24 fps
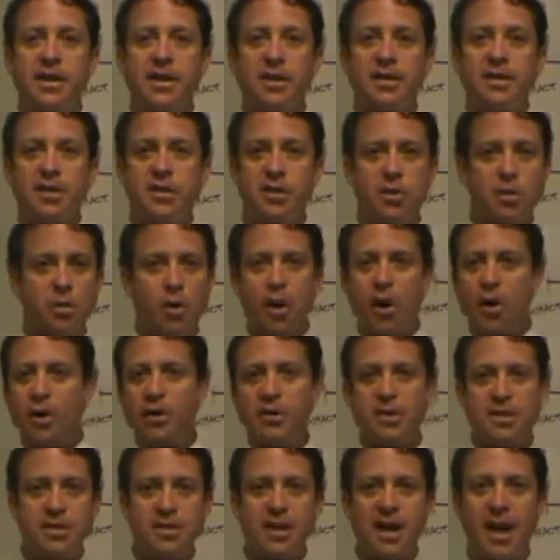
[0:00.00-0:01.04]
to do all
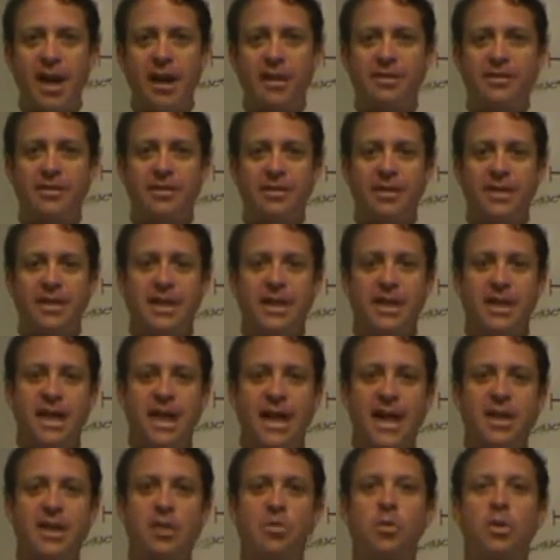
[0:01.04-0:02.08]
your stuff,
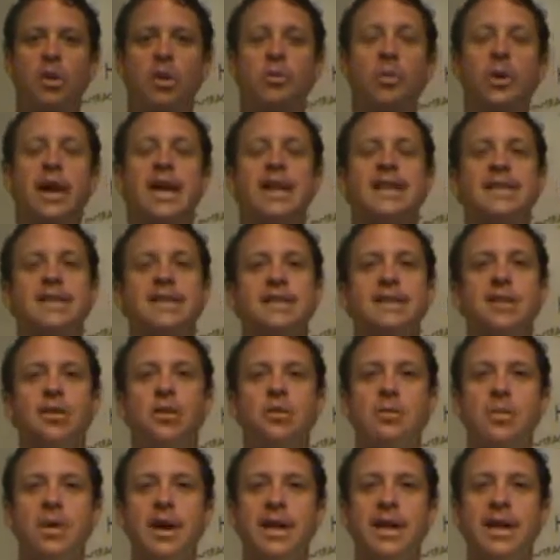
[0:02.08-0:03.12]
and you want to pay as
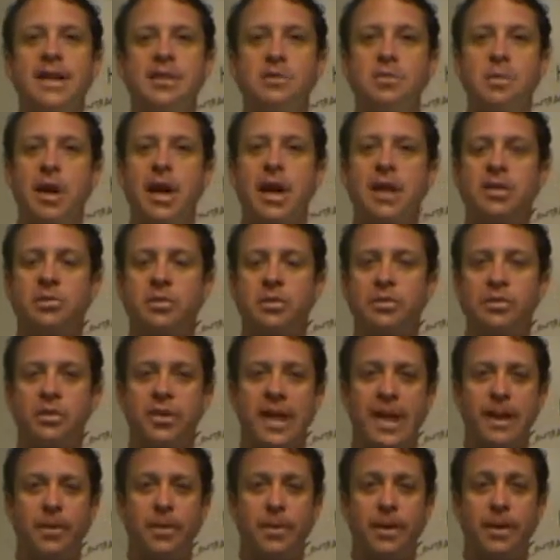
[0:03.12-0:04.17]
little money as possible for
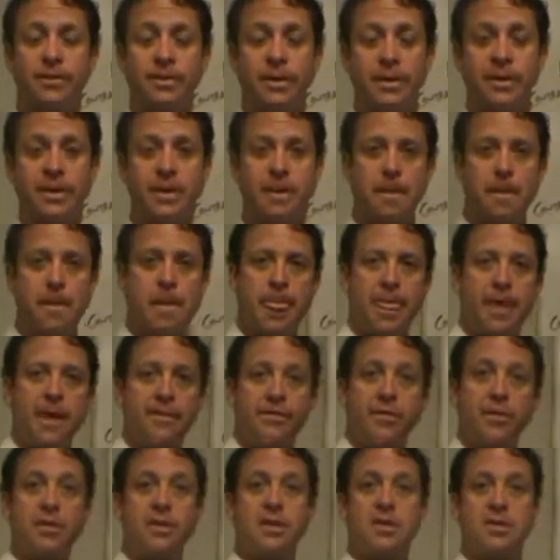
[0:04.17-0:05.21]
that privilege.
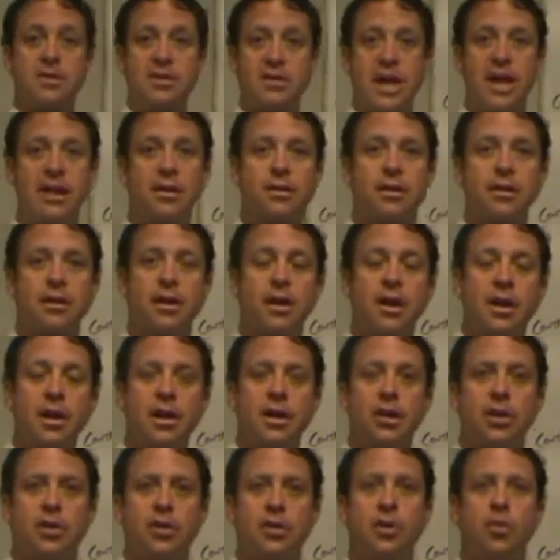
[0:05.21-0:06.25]
If you're the seller,
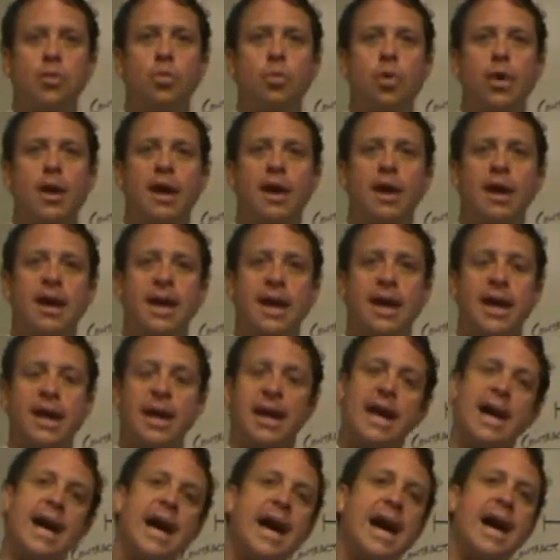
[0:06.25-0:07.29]
you want
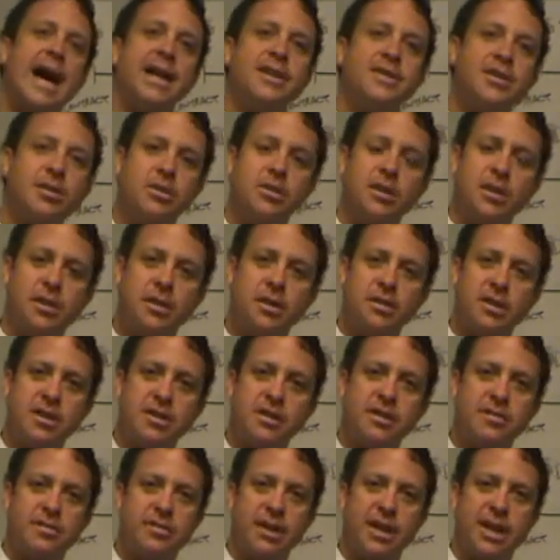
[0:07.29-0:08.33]
high due
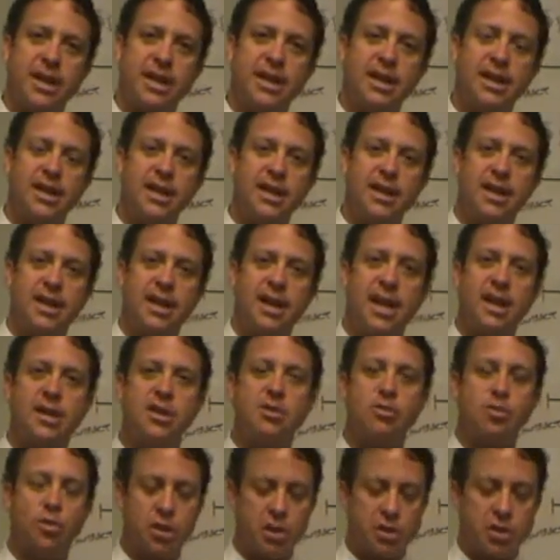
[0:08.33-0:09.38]
diligence fee and
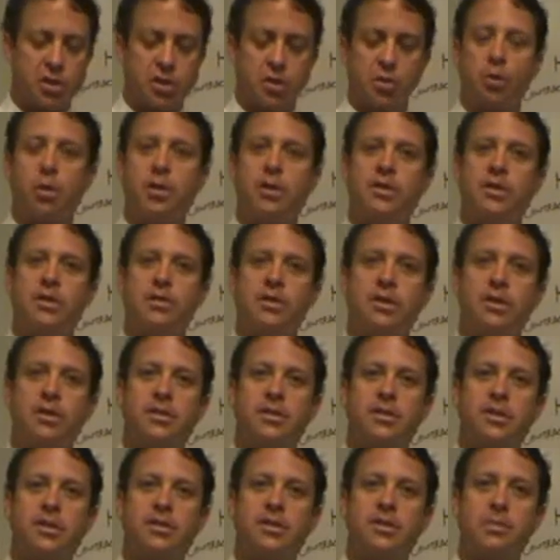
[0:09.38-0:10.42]
you want a short due
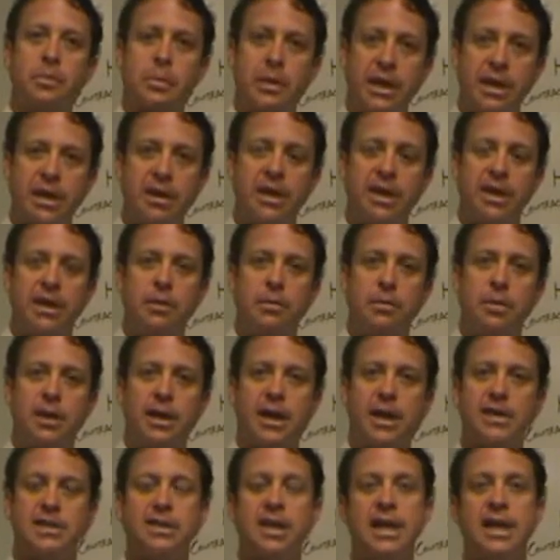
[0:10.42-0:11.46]
diligence period,
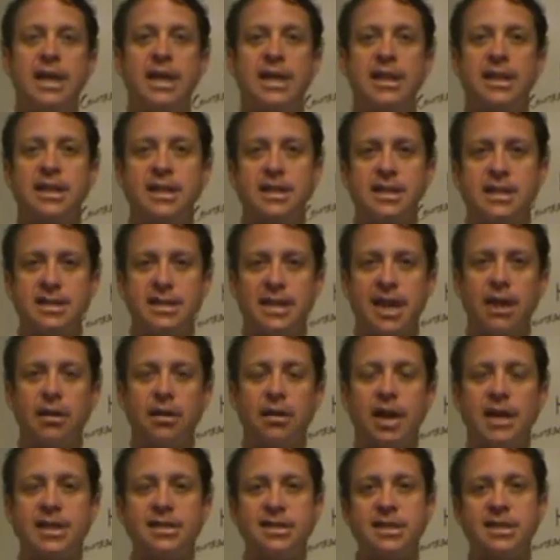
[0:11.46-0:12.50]
because the
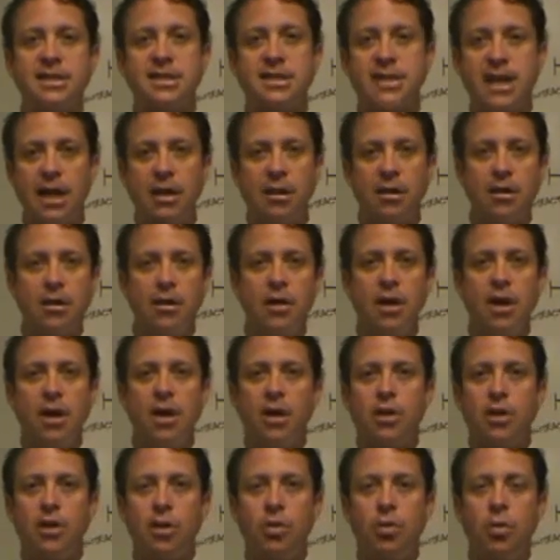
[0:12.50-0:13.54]
seller, as the seller,
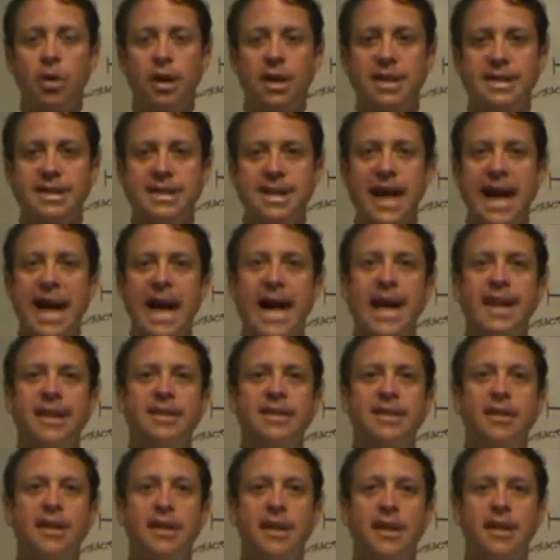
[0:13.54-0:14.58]
you want to tie
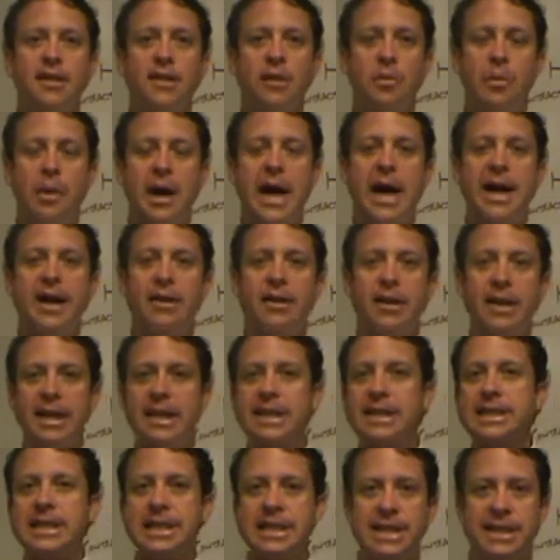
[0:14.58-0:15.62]
the buyer
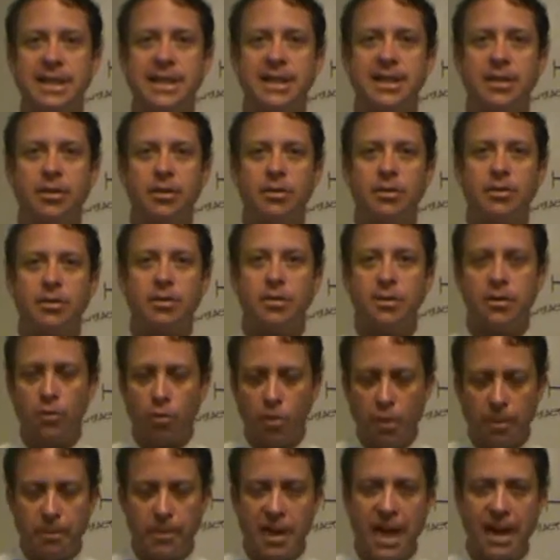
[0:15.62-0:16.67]
into the deal. You
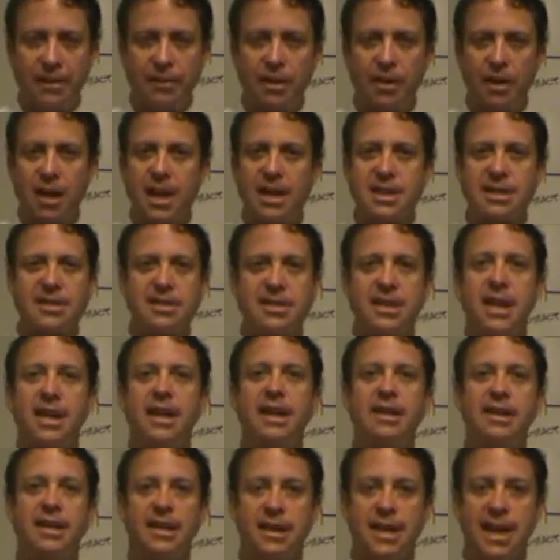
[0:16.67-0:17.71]
want them to have a lot of skin
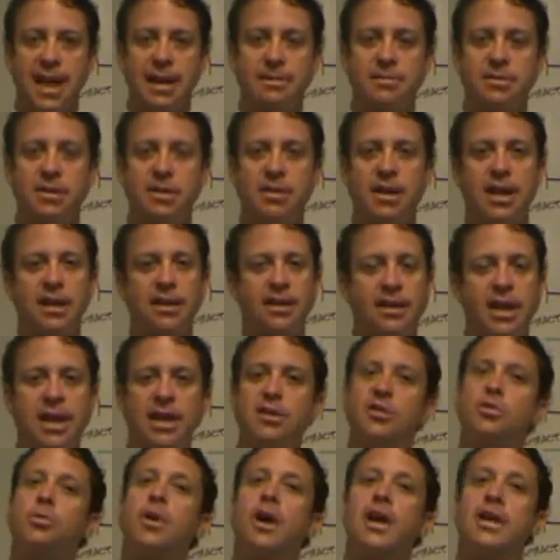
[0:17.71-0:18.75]
in the game so they
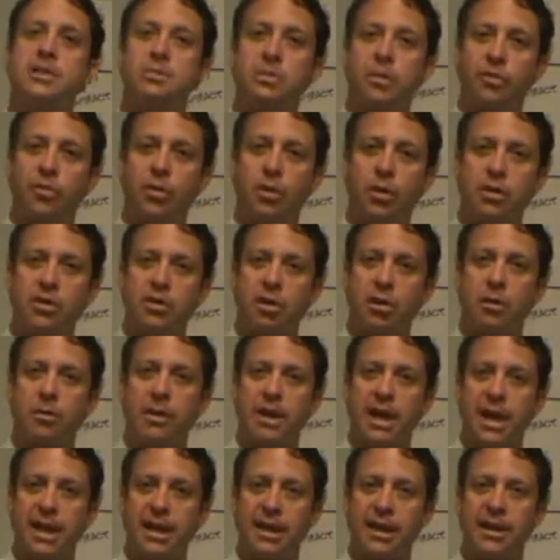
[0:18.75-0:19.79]
think twice before
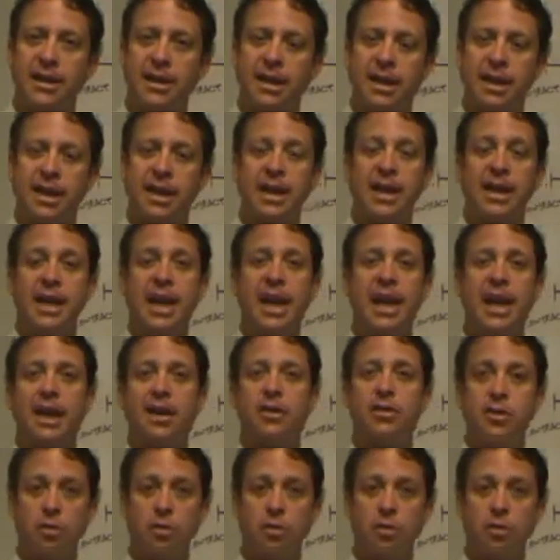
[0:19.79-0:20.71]
terminating. And